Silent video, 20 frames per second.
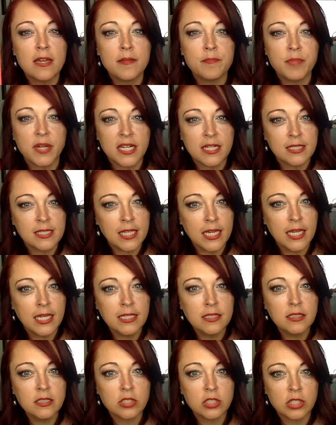because
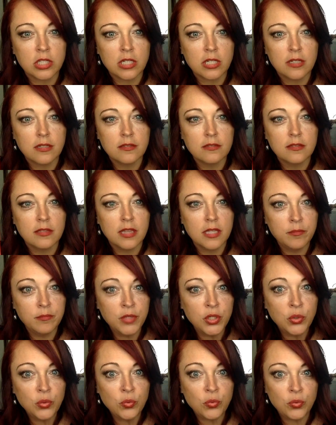Cancer, the
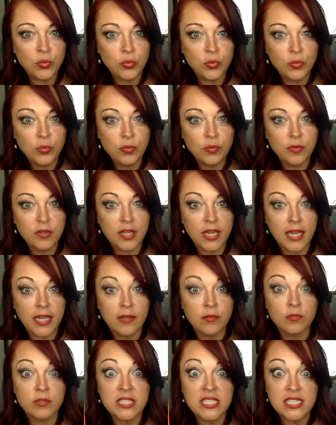moon, okay,
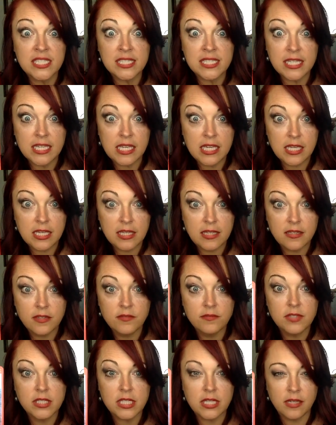
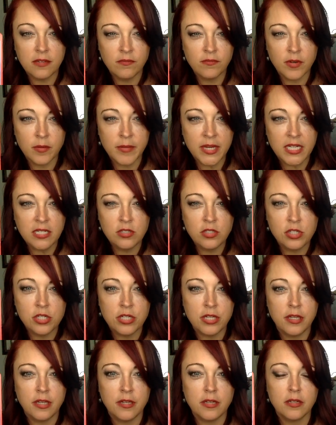receives
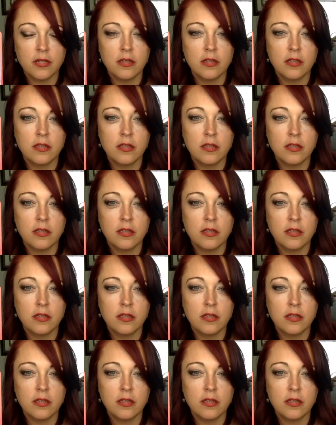information,